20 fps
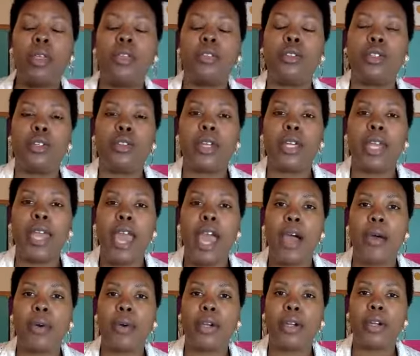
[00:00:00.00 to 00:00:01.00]
during
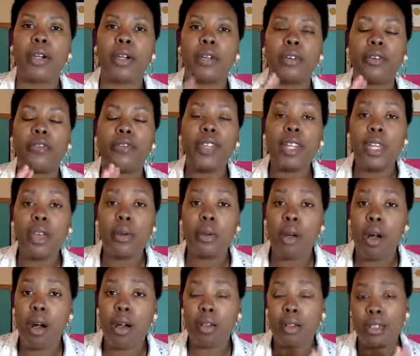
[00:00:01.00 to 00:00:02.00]
our video
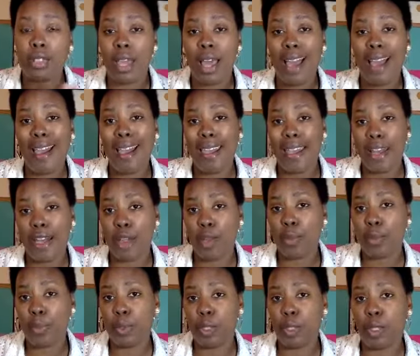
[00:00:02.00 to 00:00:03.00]
calls, I
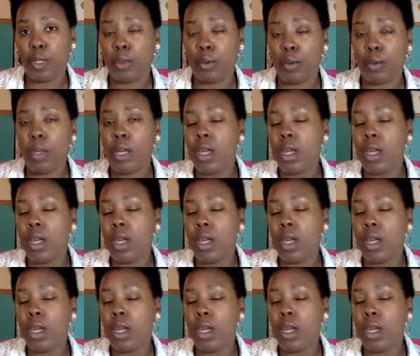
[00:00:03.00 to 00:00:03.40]
help you